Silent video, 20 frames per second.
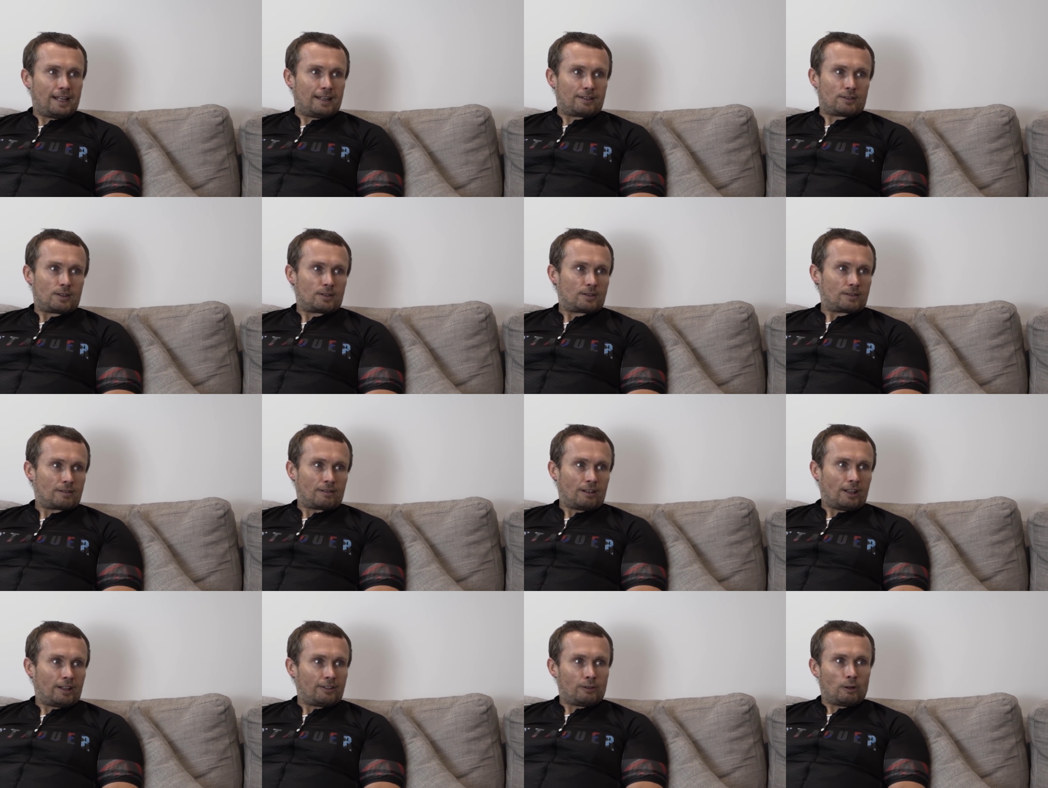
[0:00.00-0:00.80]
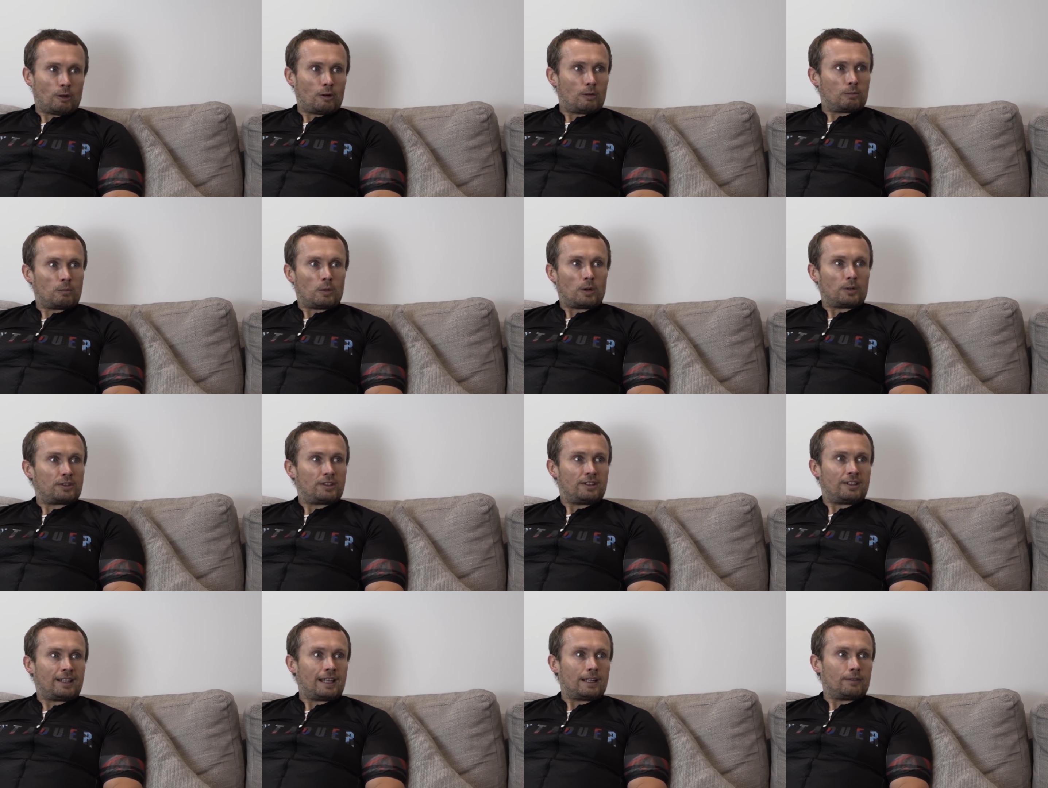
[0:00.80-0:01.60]
Just like not
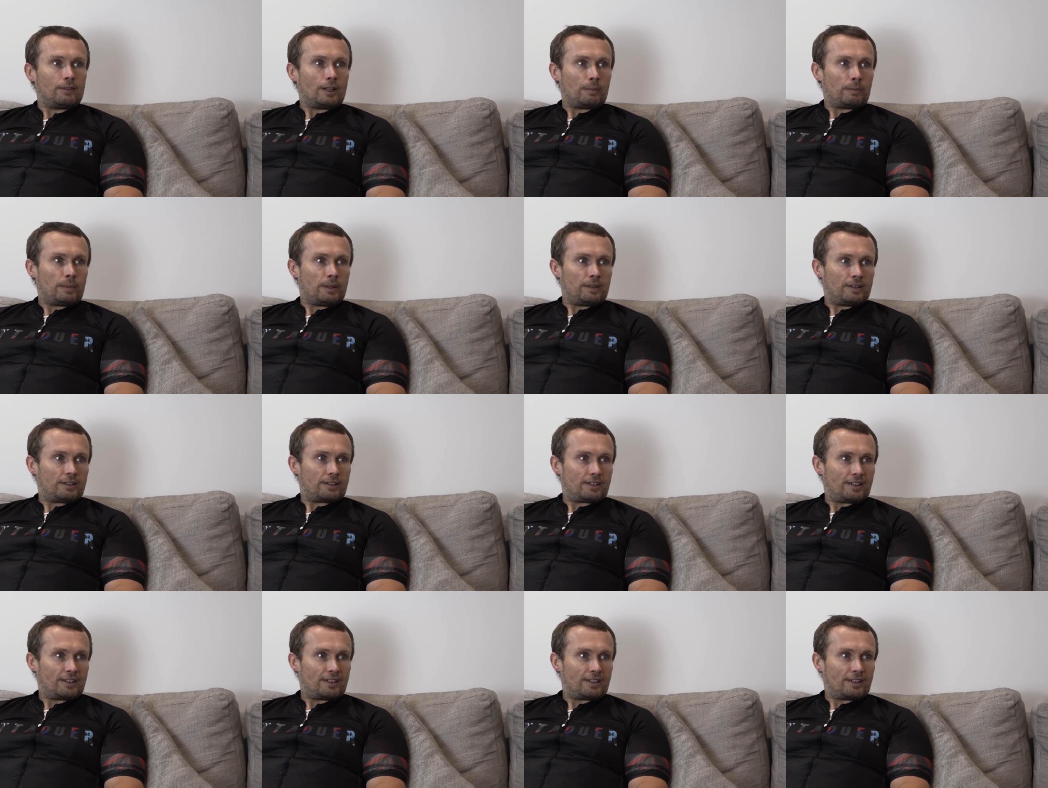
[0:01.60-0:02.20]
wanting to give up and